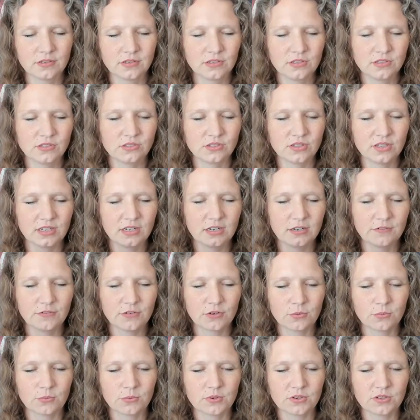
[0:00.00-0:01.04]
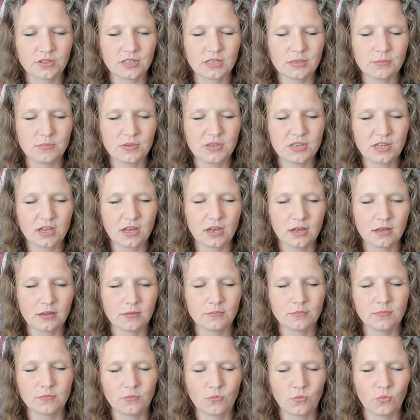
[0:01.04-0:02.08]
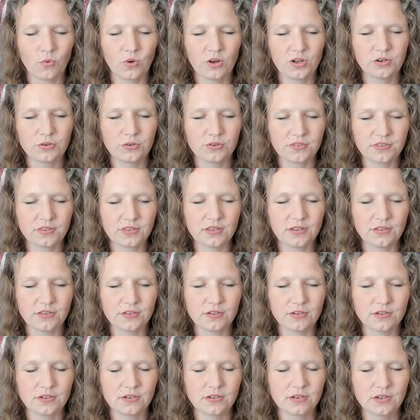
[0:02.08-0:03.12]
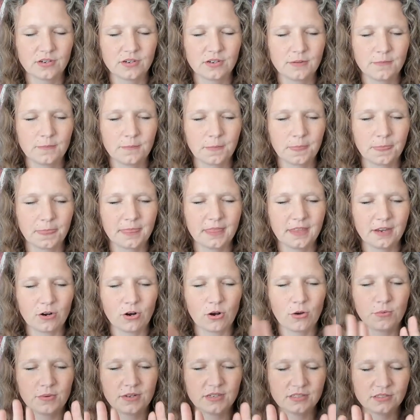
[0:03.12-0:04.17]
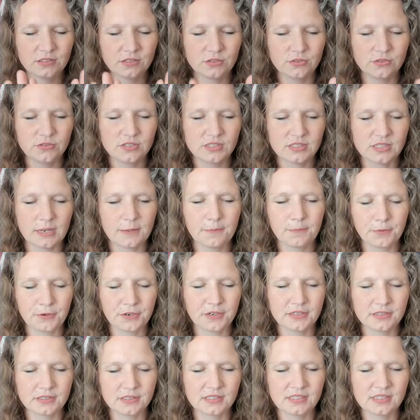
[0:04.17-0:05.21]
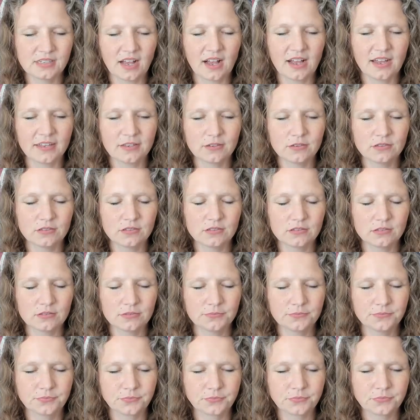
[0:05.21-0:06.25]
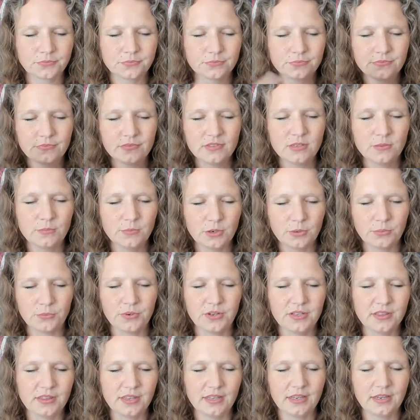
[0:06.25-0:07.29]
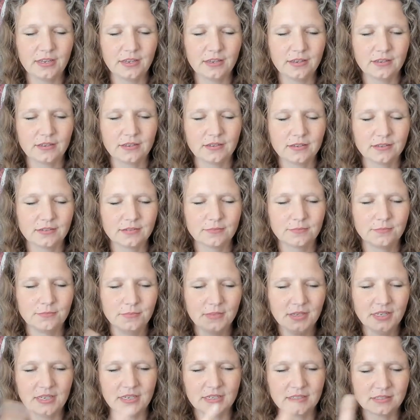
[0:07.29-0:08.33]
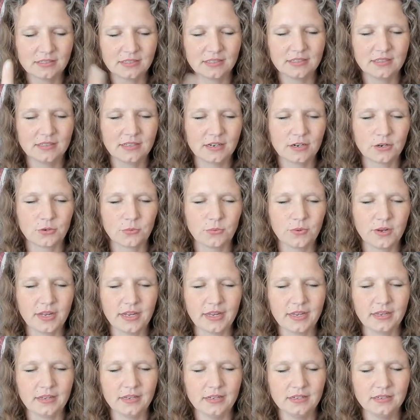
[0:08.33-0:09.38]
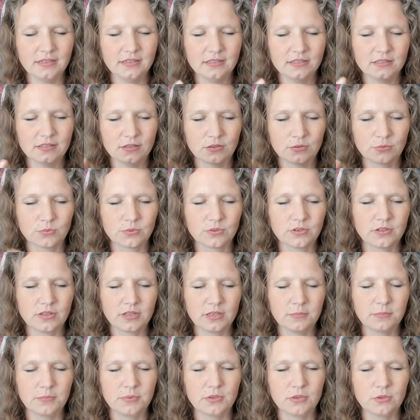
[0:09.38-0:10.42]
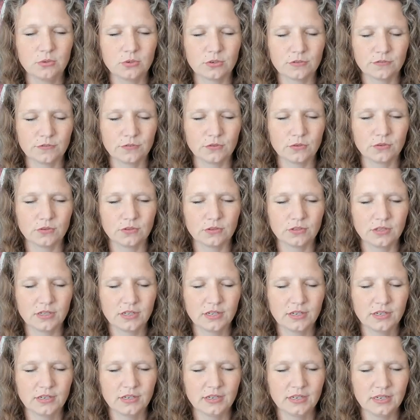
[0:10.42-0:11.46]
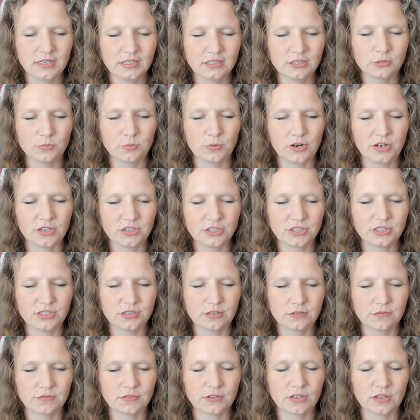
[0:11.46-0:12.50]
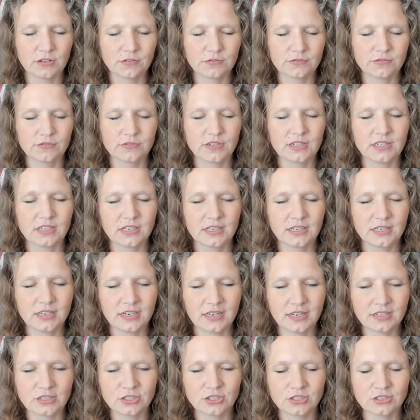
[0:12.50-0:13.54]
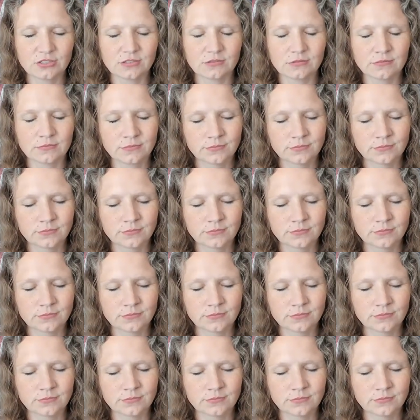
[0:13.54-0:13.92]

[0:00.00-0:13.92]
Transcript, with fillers: So they never really become one or the other. They're always two separate styles. But when they mix in their way, it is a really beautiful expression of love and connection.